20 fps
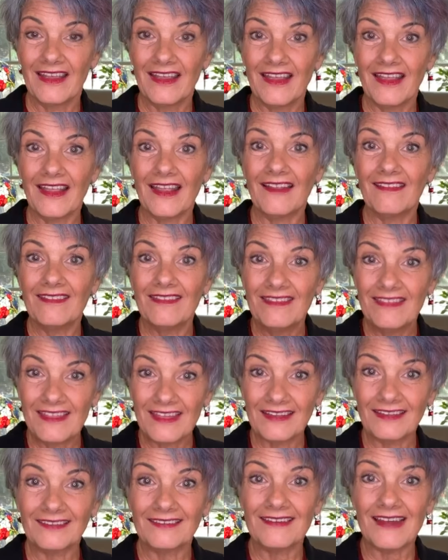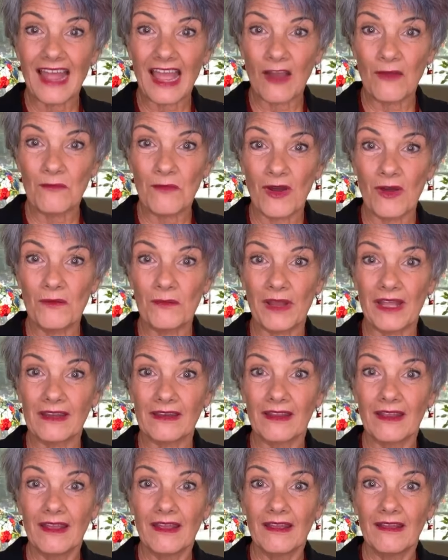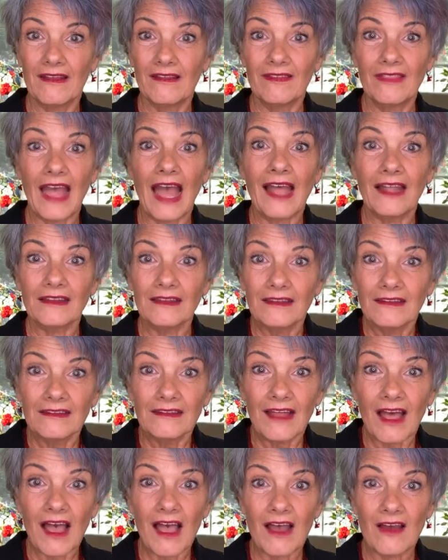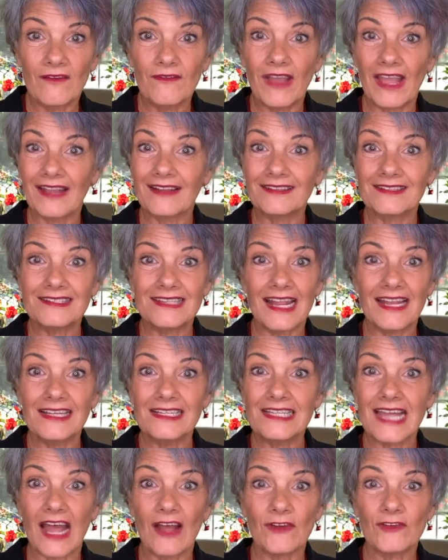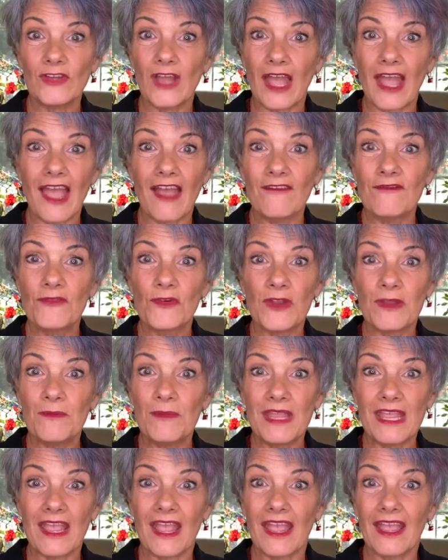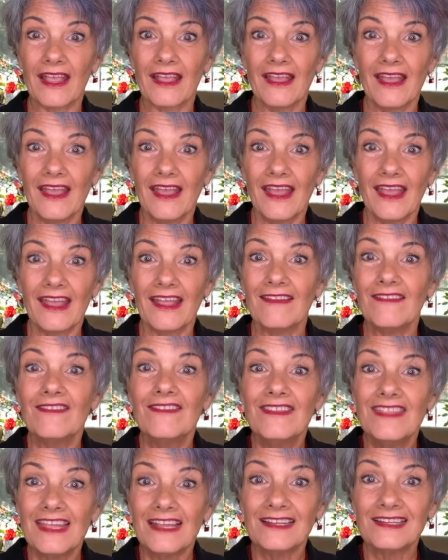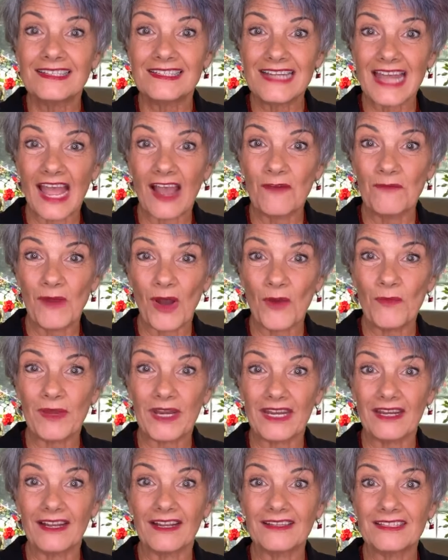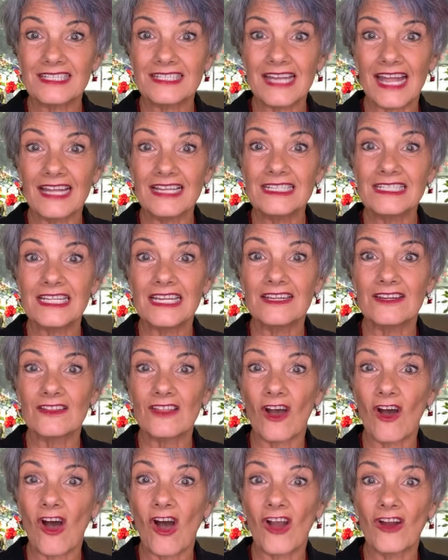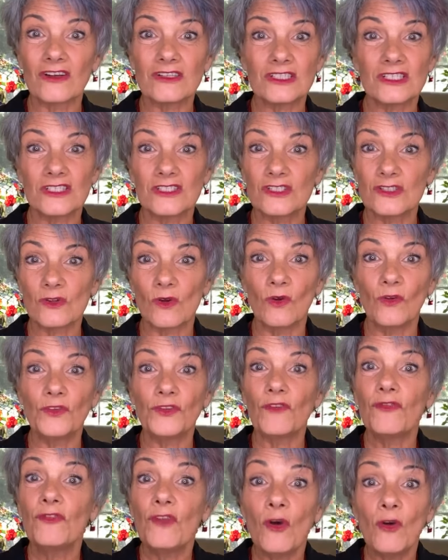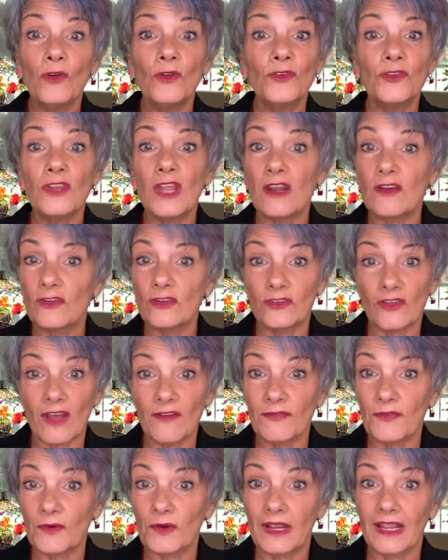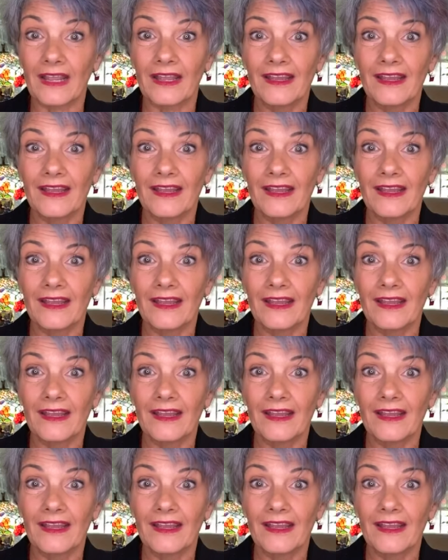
in this now moment, that love extends out to every being. In this now moment, it extends into the hearts and souls of those that are suffering.